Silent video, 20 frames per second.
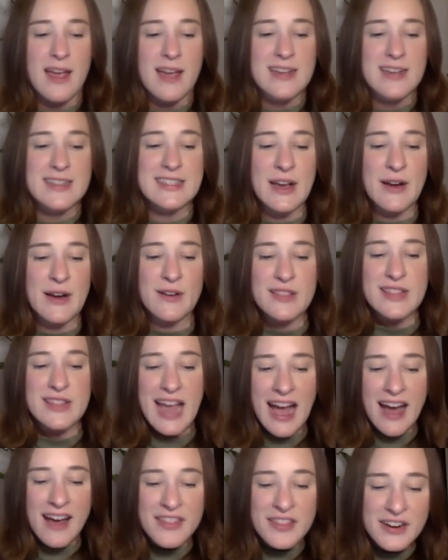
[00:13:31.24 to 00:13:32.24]
So the
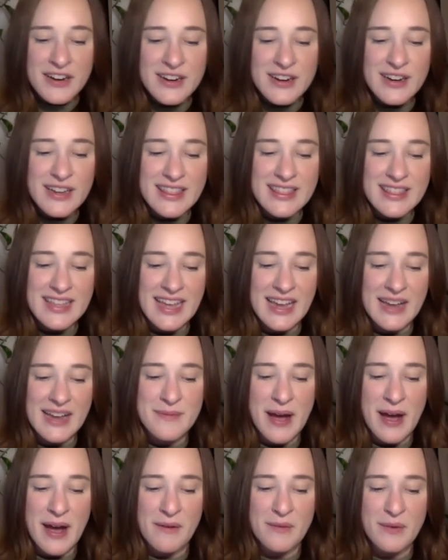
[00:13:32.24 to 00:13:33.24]
other thing
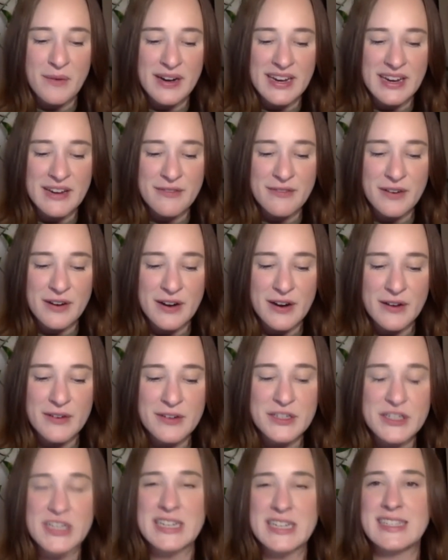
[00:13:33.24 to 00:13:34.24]
about working for
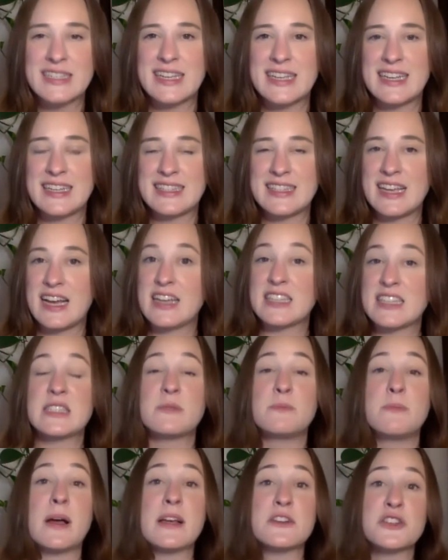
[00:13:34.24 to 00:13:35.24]
coaches is,
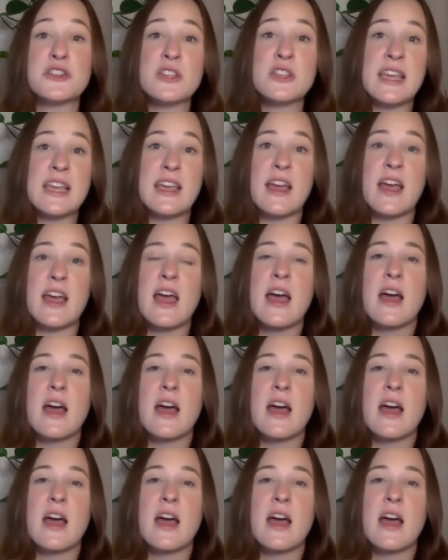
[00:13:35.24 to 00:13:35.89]
especially